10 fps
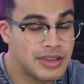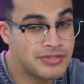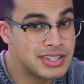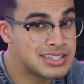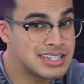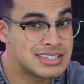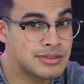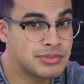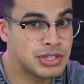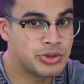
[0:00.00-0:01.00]
If this is
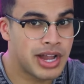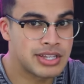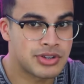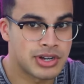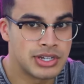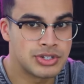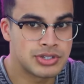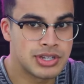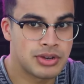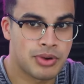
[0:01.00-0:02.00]
something you guys are
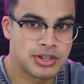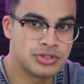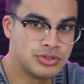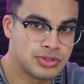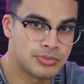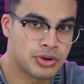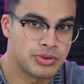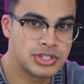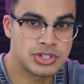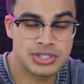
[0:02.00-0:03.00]
interested in and want to do some more
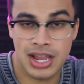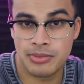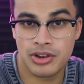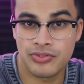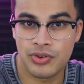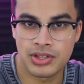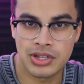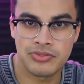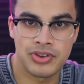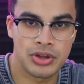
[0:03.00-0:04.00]
research, I made a full
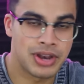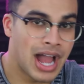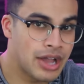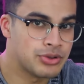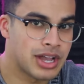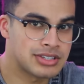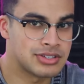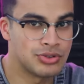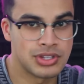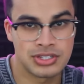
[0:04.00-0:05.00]
in-depth video on how you guys
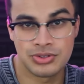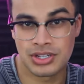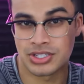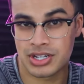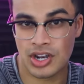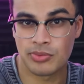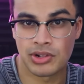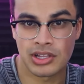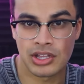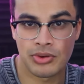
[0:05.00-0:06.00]
can do this. You can check it out by
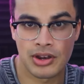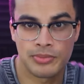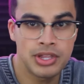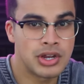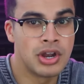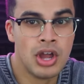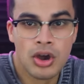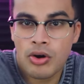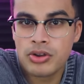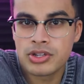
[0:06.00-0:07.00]
clicking right up here,
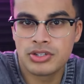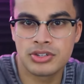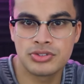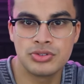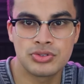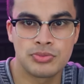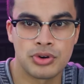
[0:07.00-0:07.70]
or you can just do some